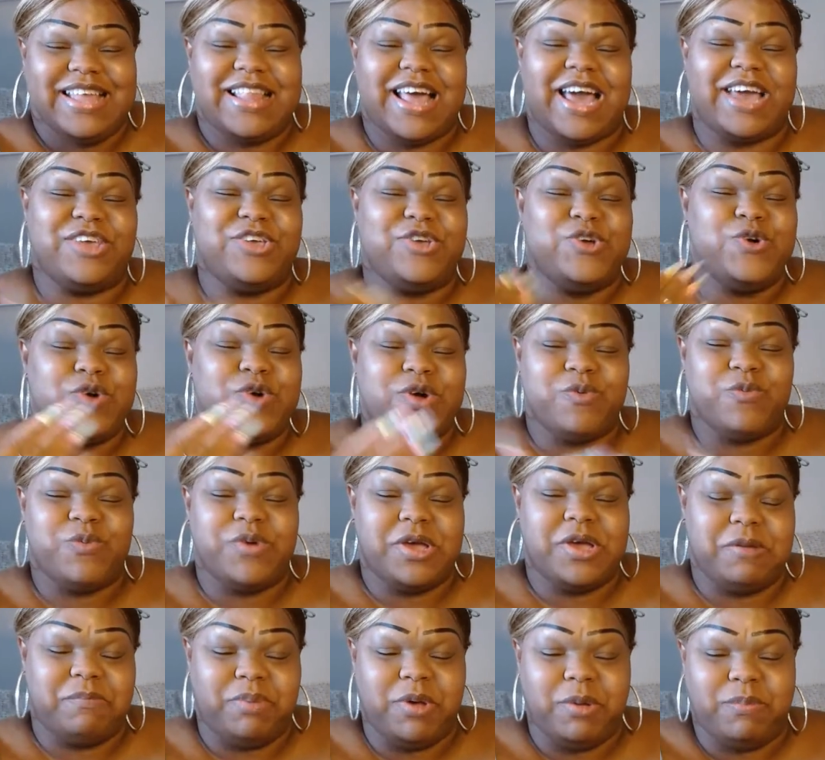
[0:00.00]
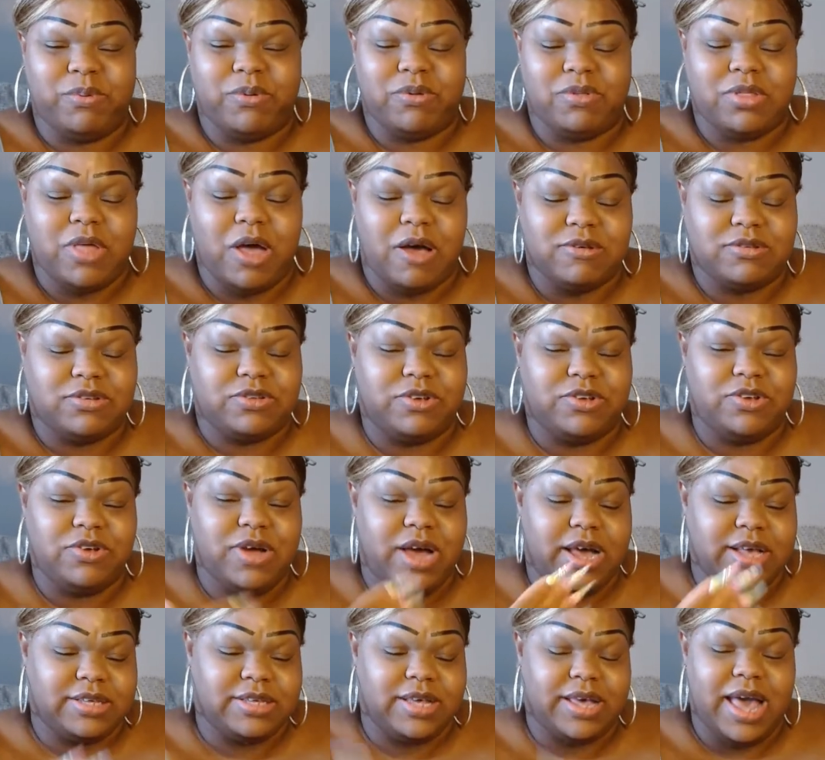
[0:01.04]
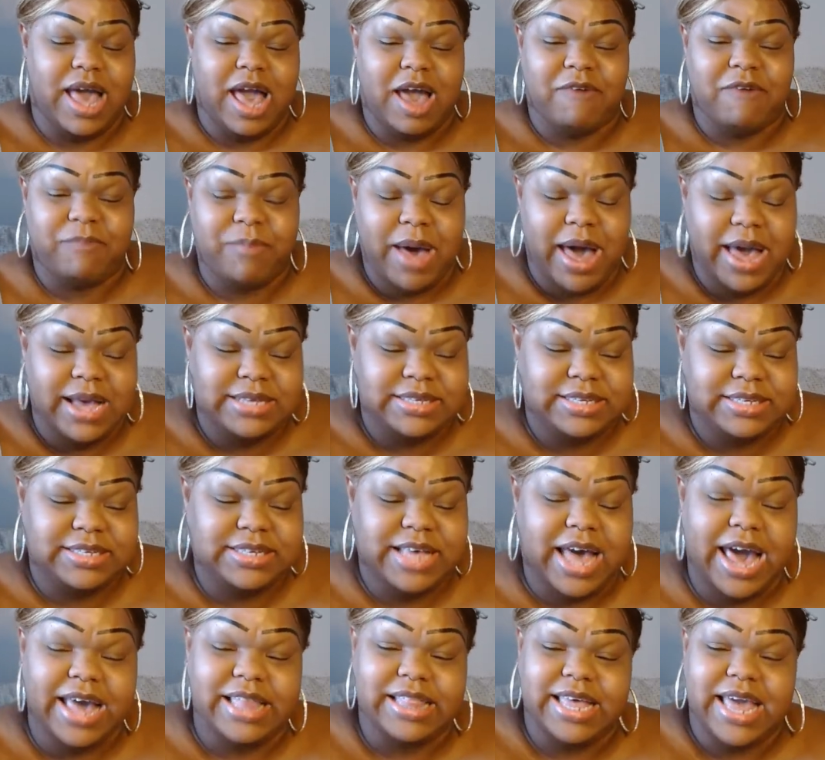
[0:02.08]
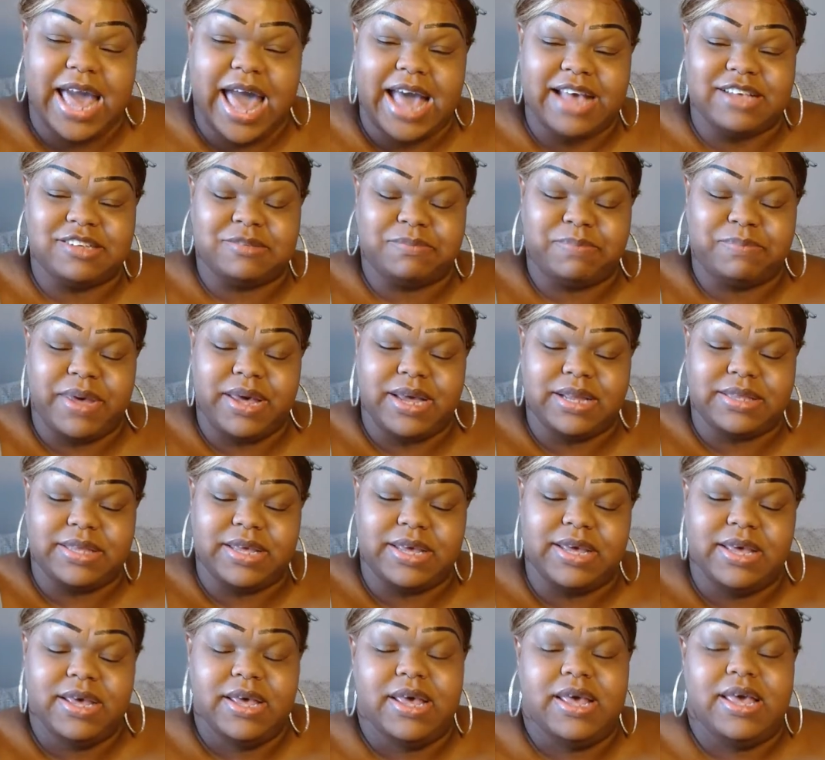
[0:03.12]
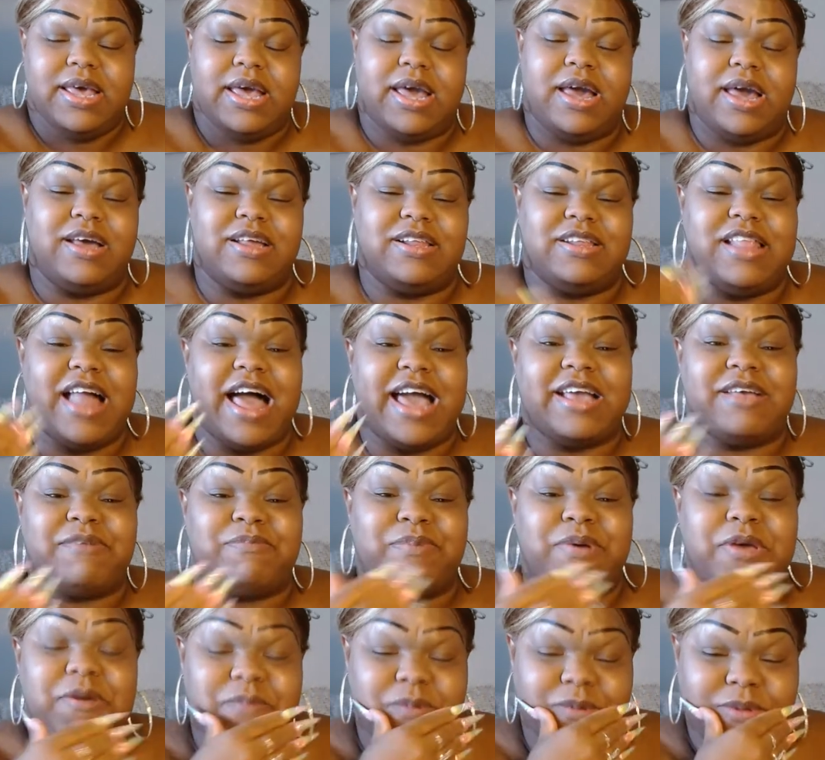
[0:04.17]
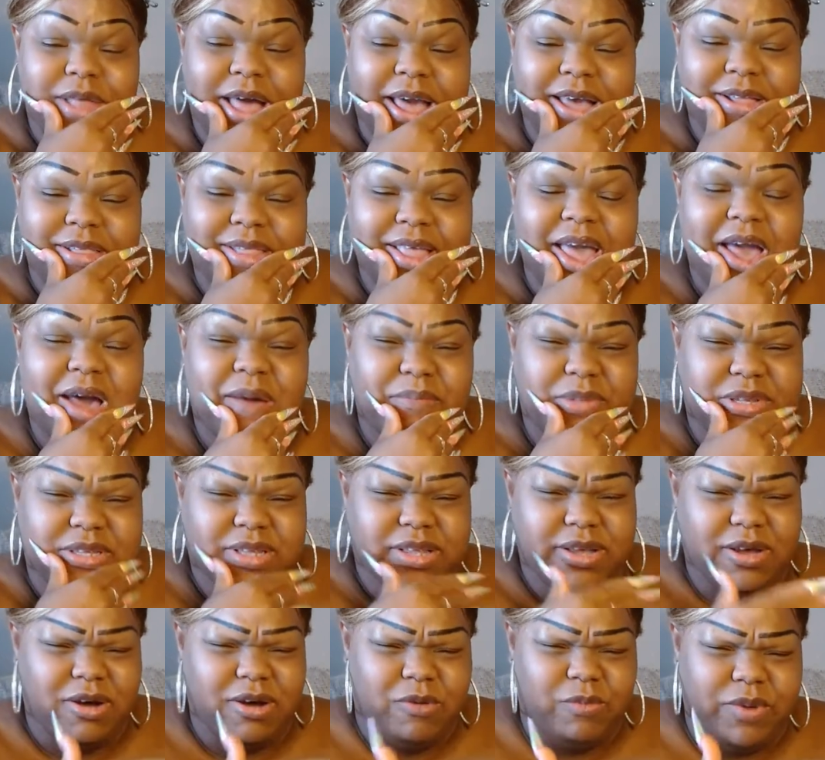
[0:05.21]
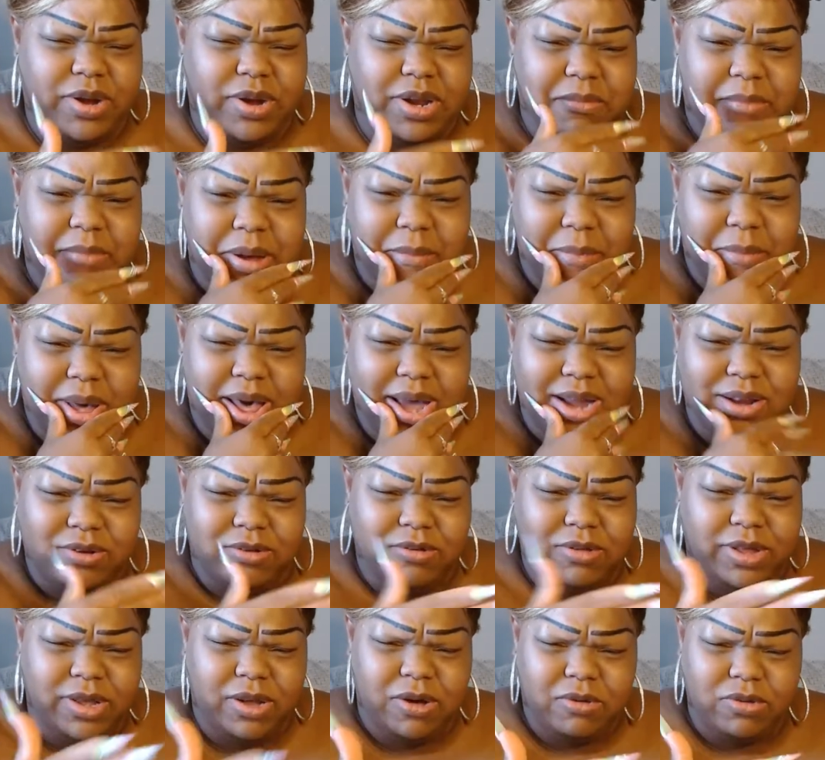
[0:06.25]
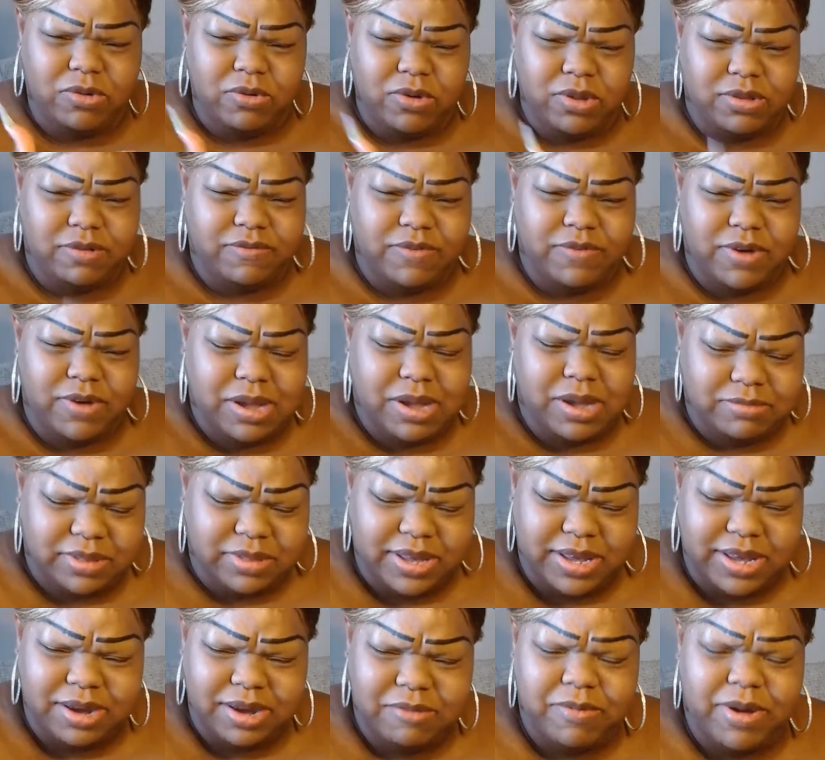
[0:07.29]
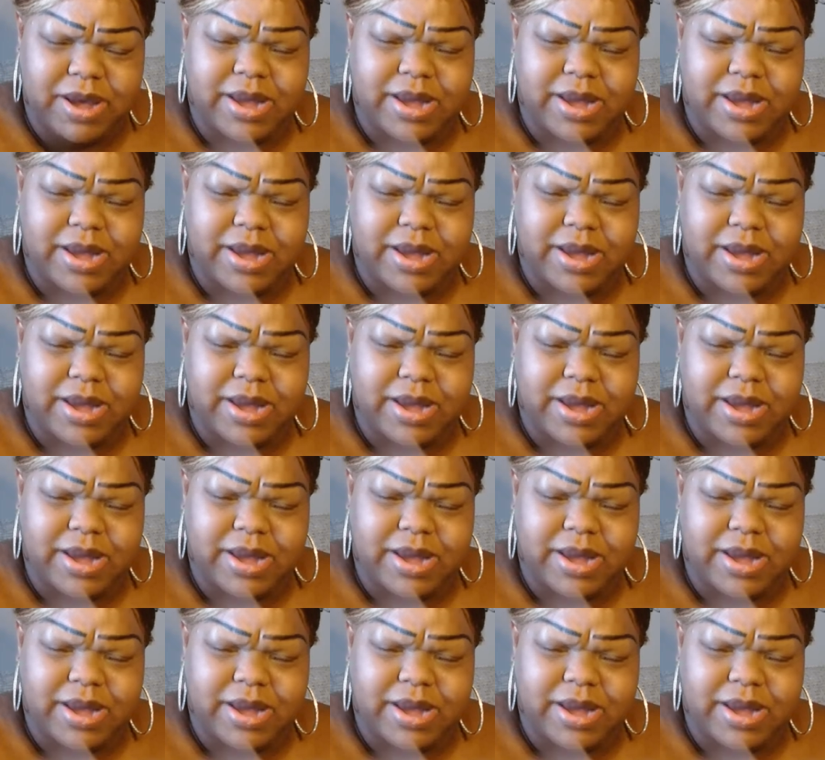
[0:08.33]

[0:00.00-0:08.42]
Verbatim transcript: Like you could read people's thoughts, so you guys can have Pisces highly aspected, and like people like, damn, is Leo reading my mind? Do Leo know what the fuck I'm thinking